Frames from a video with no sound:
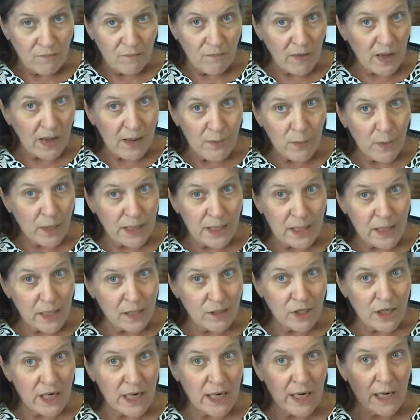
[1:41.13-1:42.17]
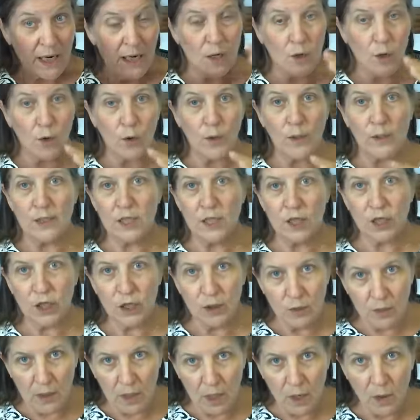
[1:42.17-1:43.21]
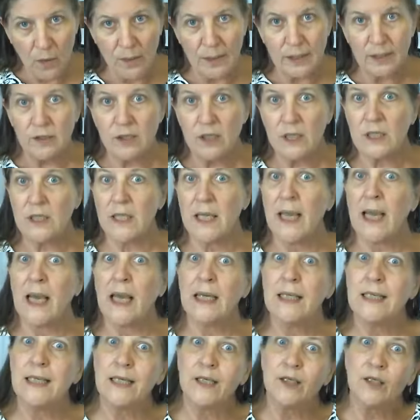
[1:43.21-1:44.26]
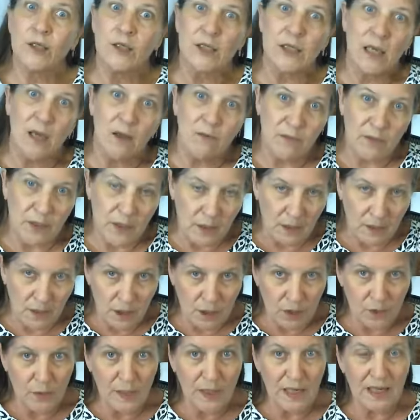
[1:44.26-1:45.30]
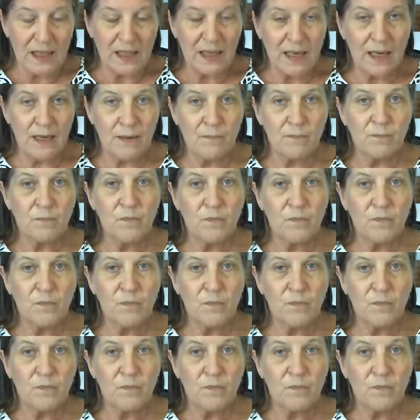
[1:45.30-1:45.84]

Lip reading: vibrating and shaking, or it's too low and you just can't get yourself to do anything,